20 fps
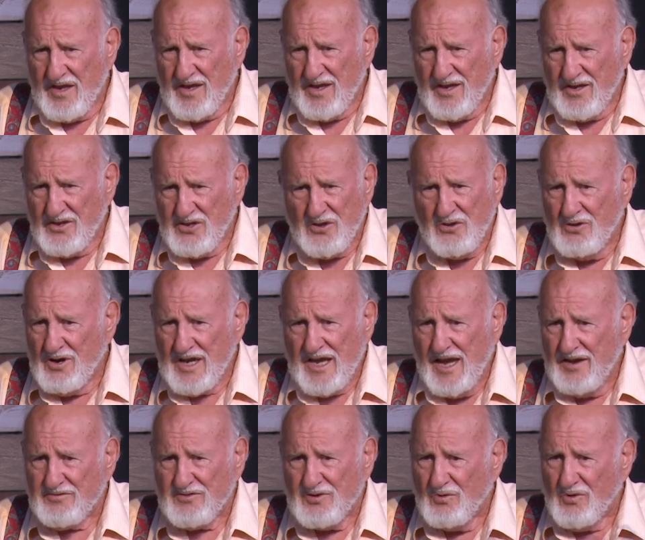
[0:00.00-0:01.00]
you only
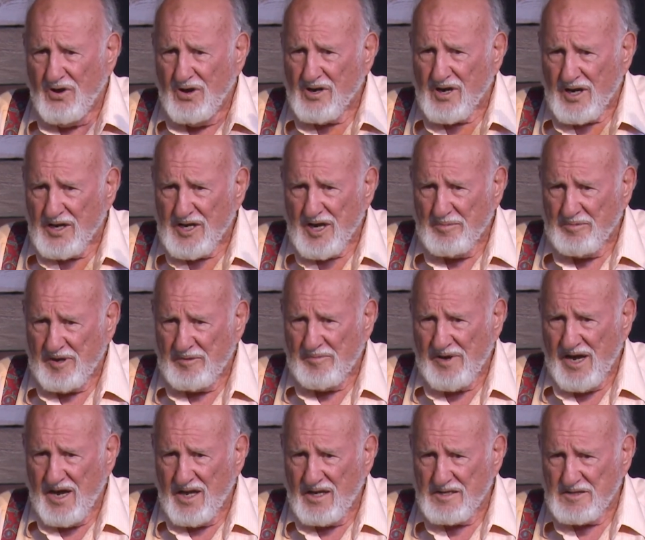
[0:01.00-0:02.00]
have to walk a couple of
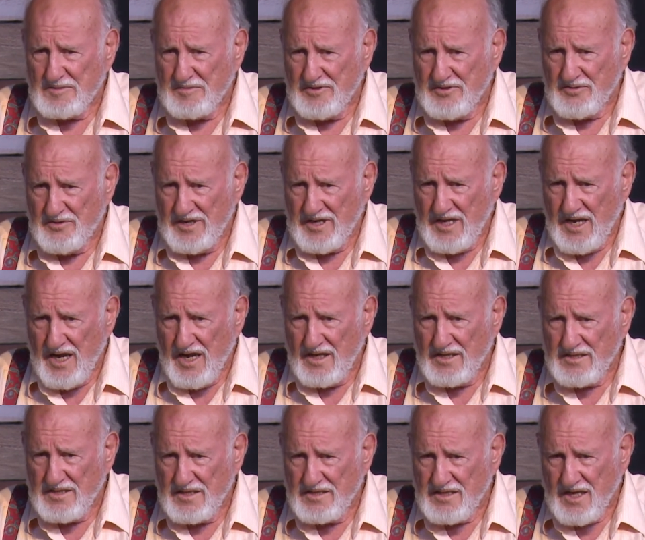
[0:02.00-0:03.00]
miles between
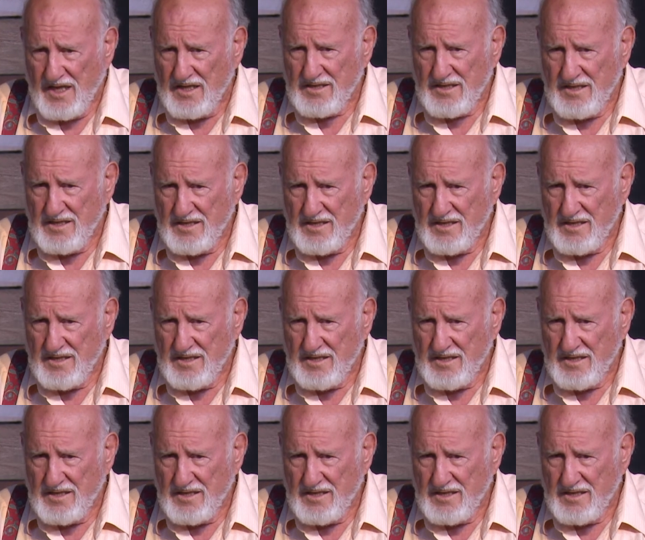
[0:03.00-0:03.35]
gates. It's not,